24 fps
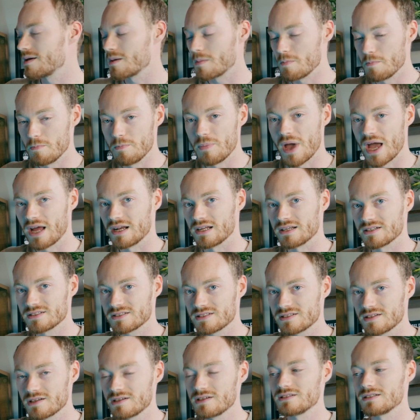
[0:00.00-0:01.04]

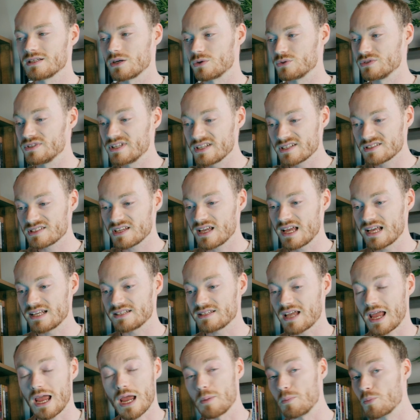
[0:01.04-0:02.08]
Bennett. Now, this
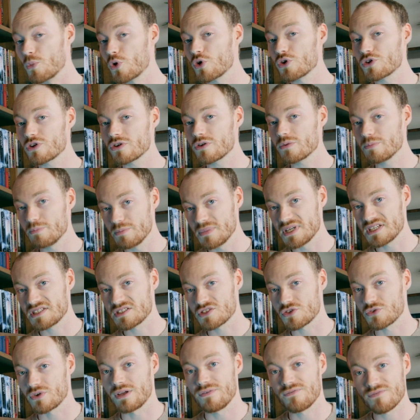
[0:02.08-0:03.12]
is a murder
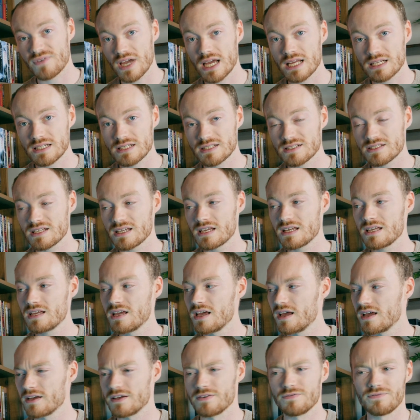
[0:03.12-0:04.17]
mystery fantasy,
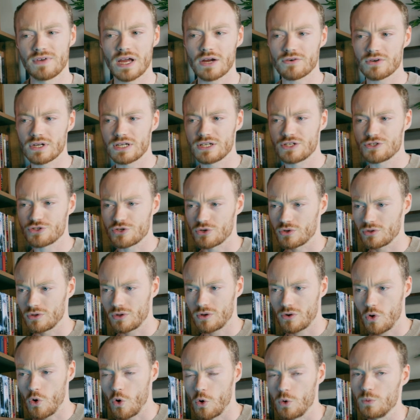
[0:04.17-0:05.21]
very
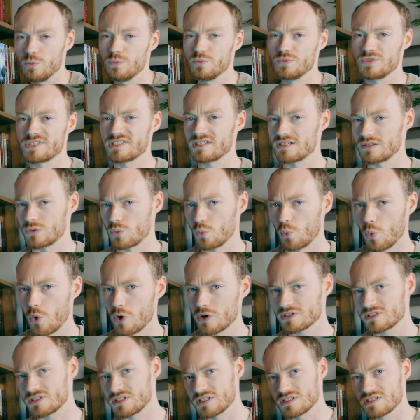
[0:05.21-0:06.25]
Sherlock Holmes and
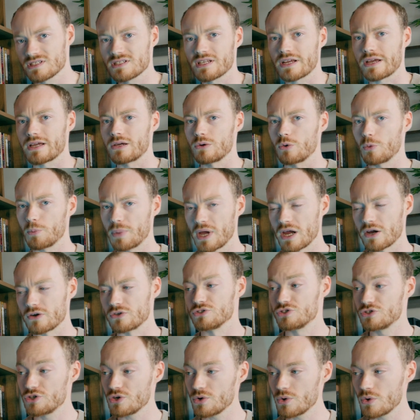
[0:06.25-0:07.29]
Watson style
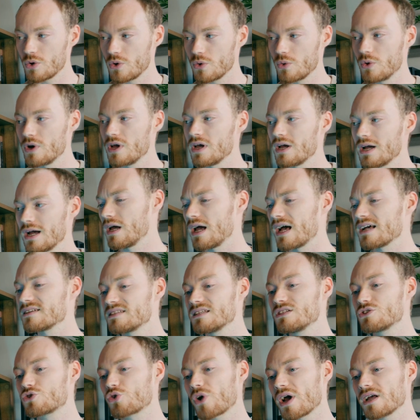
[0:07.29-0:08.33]
paired duo as
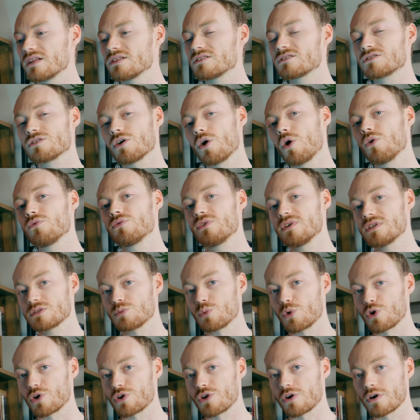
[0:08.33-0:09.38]
they try and solve this
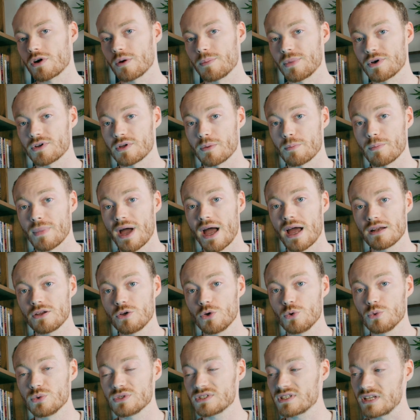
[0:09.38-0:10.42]
murder about a man
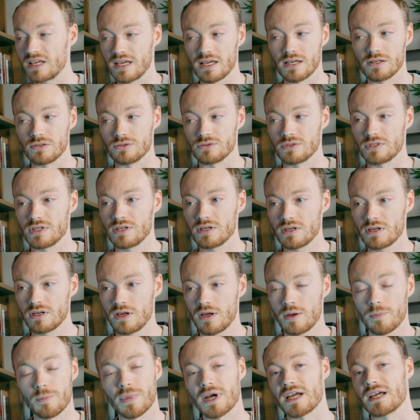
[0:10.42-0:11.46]
who was killed
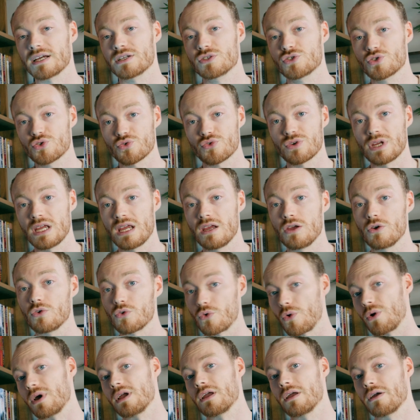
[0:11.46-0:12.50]
by a tree
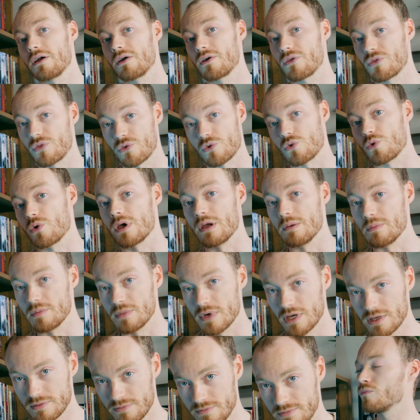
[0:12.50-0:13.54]
growing through him.
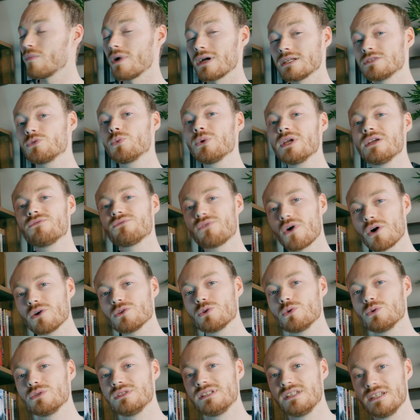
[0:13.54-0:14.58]
And we
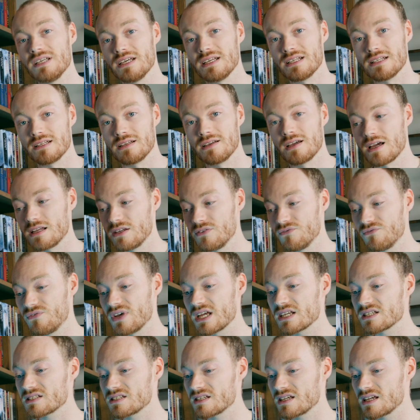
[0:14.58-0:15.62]
follow Din, an
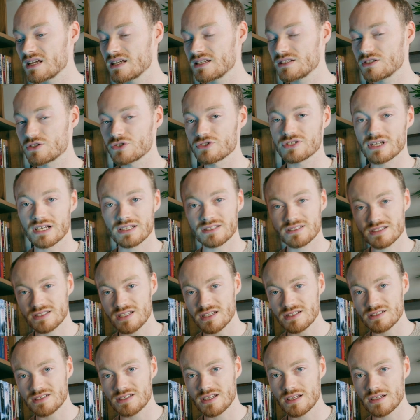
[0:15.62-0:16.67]
investigator's
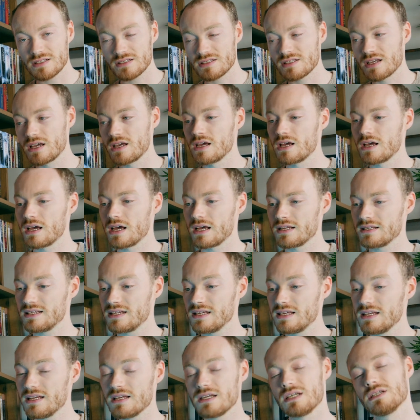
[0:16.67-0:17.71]
assistant, and
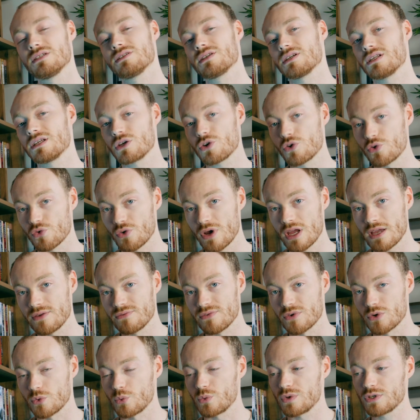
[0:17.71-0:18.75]
he is an
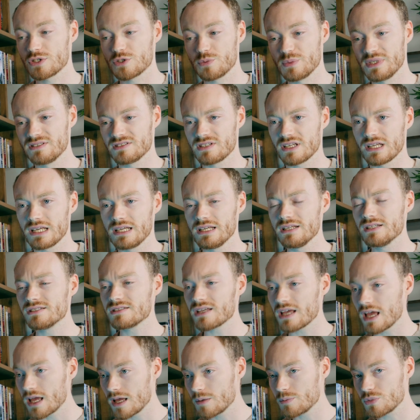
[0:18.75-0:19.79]
engraver, which means that he's
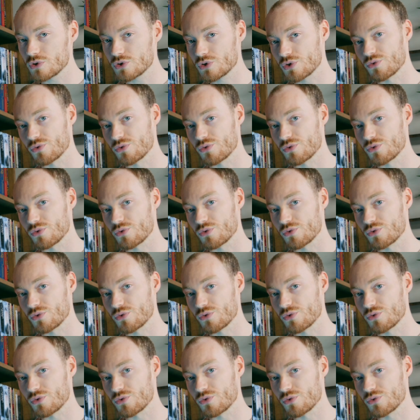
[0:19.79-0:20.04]
able to